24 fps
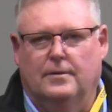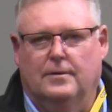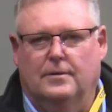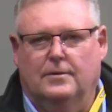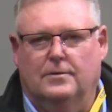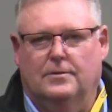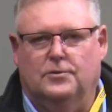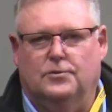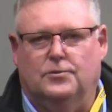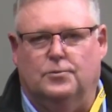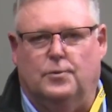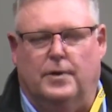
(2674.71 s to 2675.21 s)

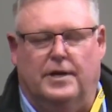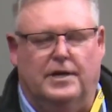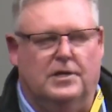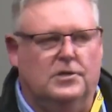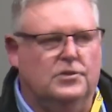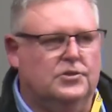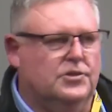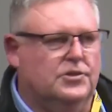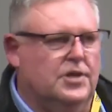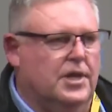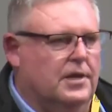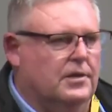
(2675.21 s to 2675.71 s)

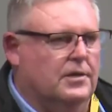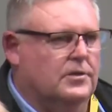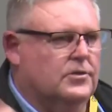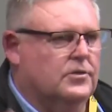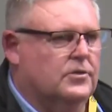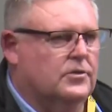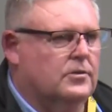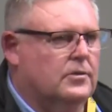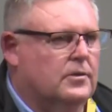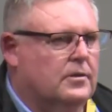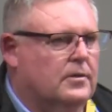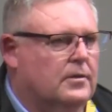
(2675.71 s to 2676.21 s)

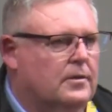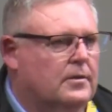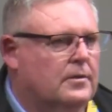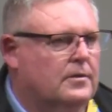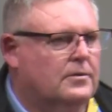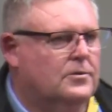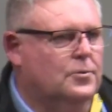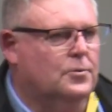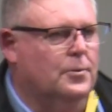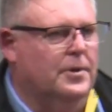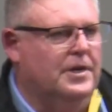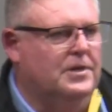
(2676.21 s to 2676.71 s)
26.
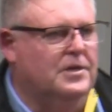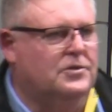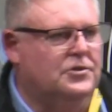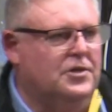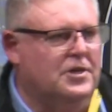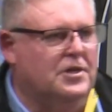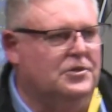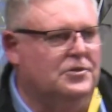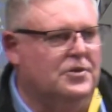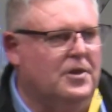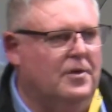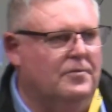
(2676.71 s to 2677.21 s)

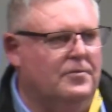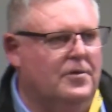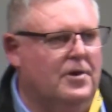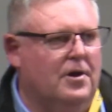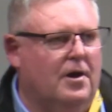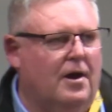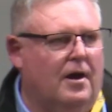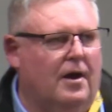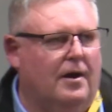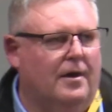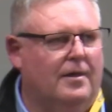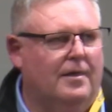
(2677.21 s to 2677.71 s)
26 I've
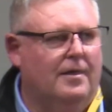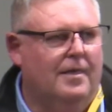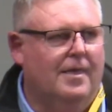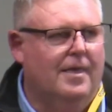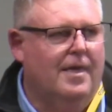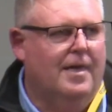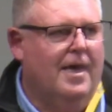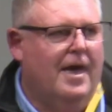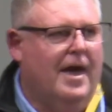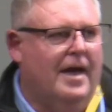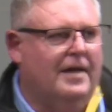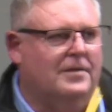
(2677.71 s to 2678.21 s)
got.
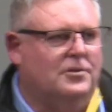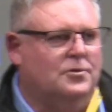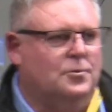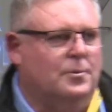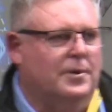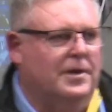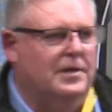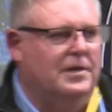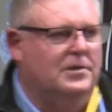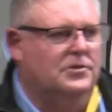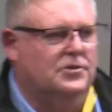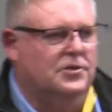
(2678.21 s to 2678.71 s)
At
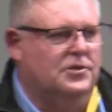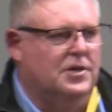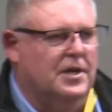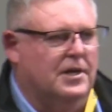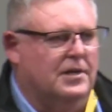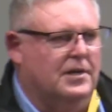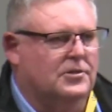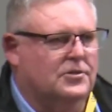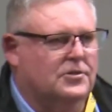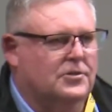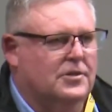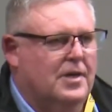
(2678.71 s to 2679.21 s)

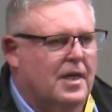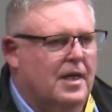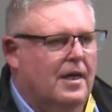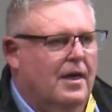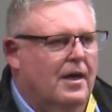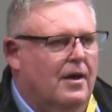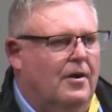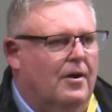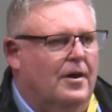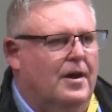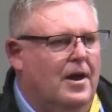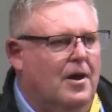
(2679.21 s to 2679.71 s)
26.
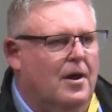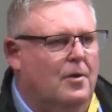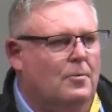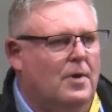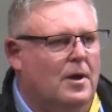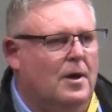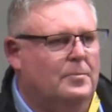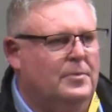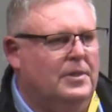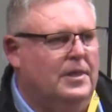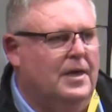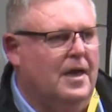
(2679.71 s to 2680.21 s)
I know it
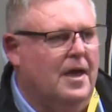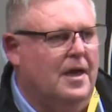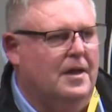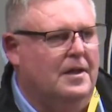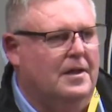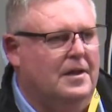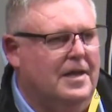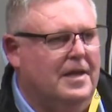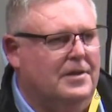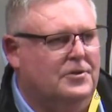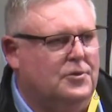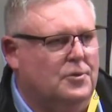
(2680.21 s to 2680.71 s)
won't be the only
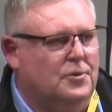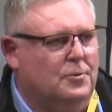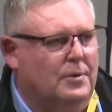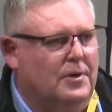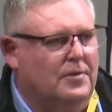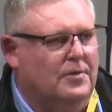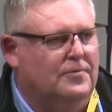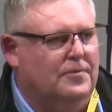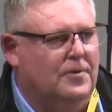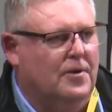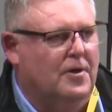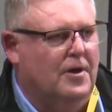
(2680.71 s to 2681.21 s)
national winner
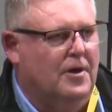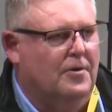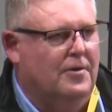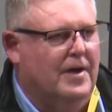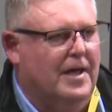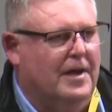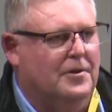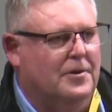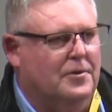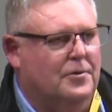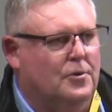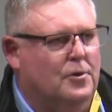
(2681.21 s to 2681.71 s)
flying around
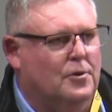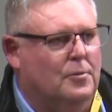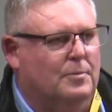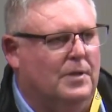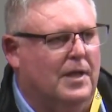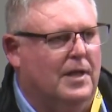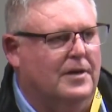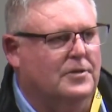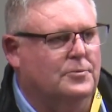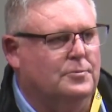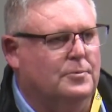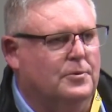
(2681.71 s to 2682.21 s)
at your
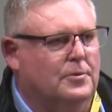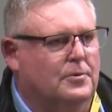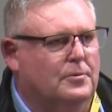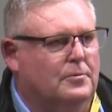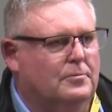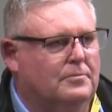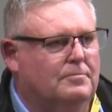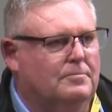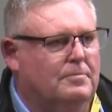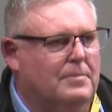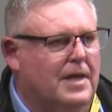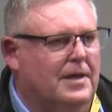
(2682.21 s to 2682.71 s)
place, but it'll
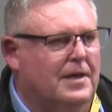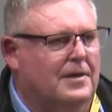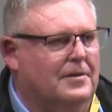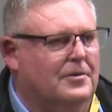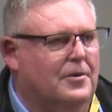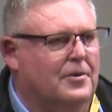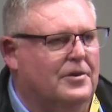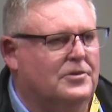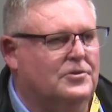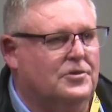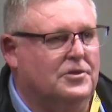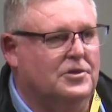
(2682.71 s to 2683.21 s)
make a
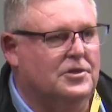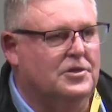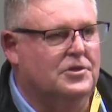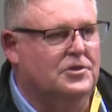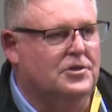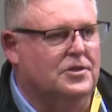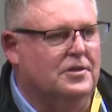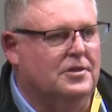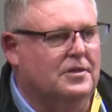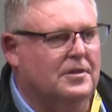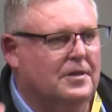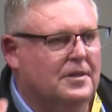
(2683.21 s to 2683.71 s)
nice
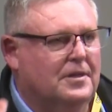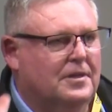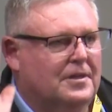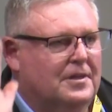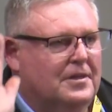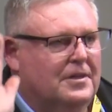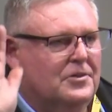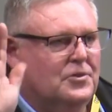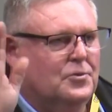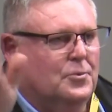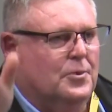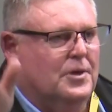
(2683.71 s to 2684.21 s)
addition.
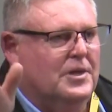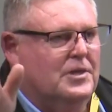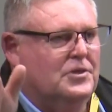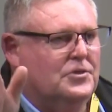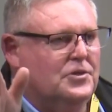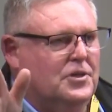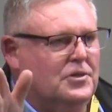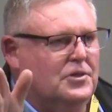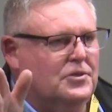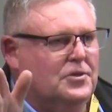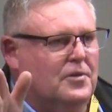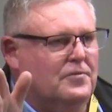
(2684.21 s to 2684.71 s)

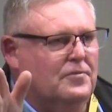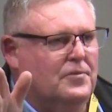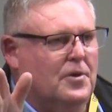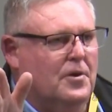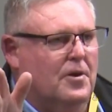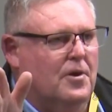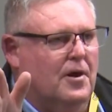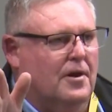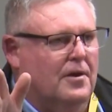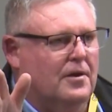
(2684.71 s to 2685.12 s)
26 I've got.